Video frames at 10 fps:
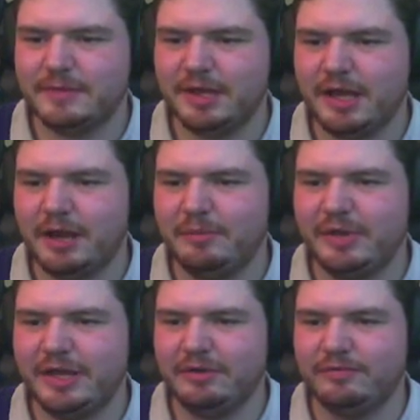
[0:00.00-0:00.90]
Can we
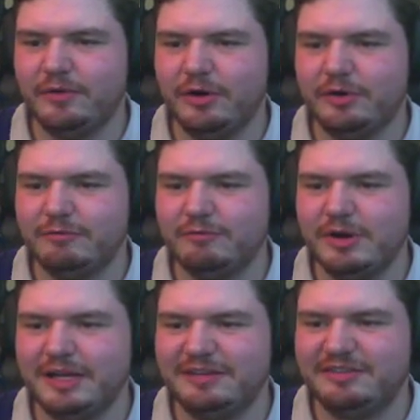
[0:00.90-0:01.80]
get a third and
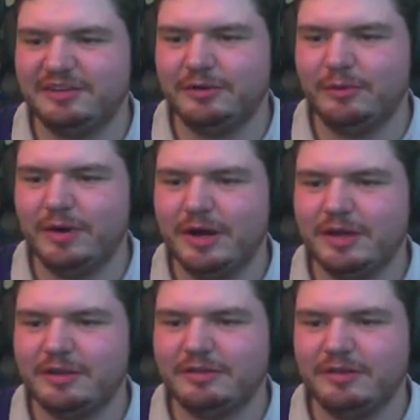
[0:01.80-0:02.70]
really seal
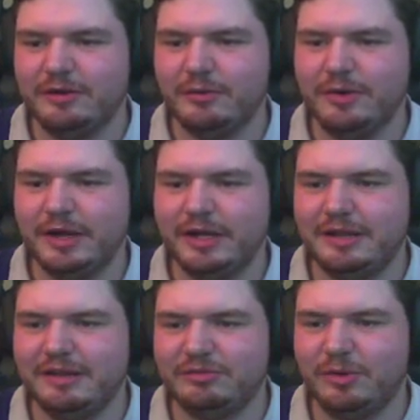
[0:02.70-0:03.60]
the deal in
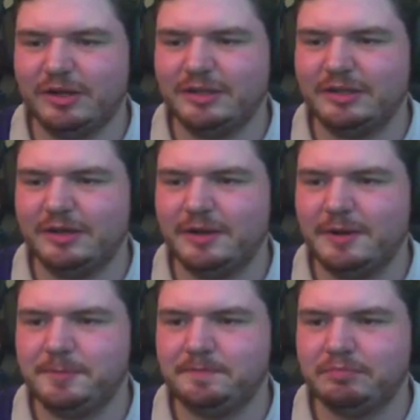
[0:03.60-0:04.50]
this one?
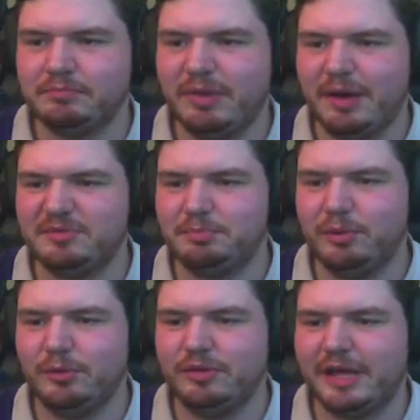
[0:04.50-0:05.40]
Perhaps
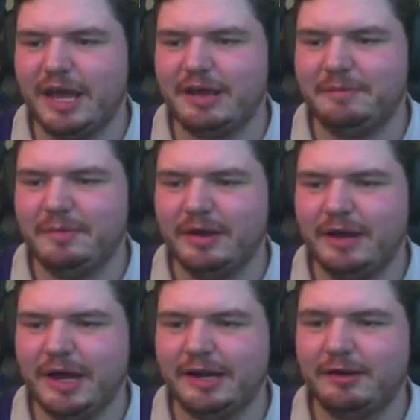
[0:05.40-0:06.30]
put the game
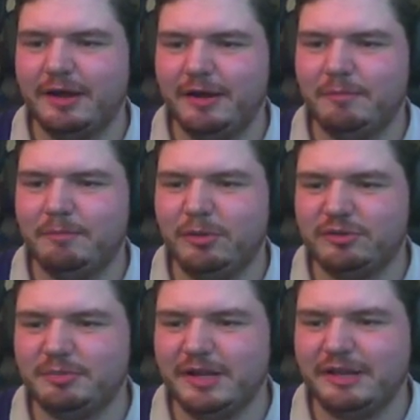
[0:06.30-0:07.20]
and
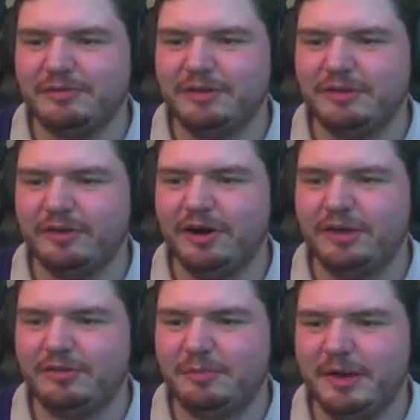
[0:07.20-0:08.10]
possibly even the tie
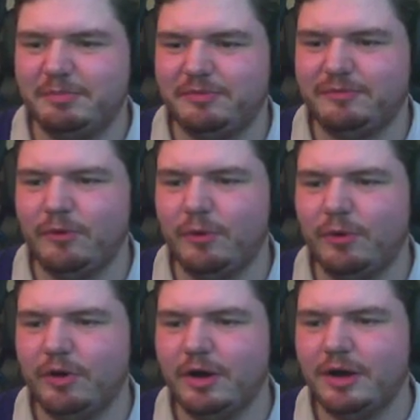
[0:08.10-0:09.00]
to bed
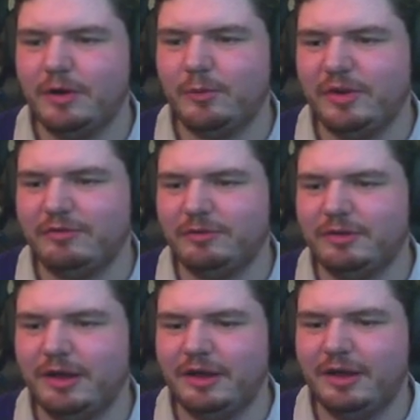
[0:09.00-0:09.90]
before we even
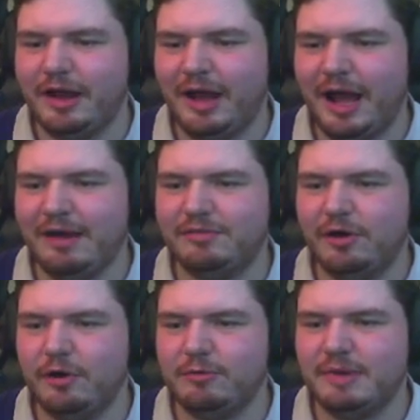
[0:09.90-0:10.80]
have the
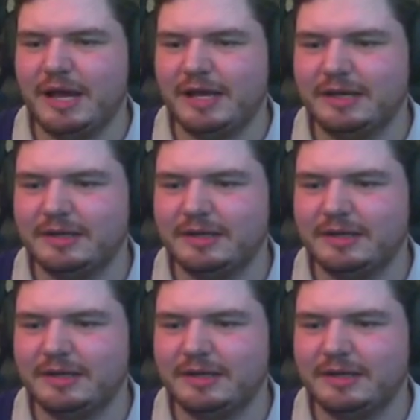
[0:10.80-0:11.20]
home leg.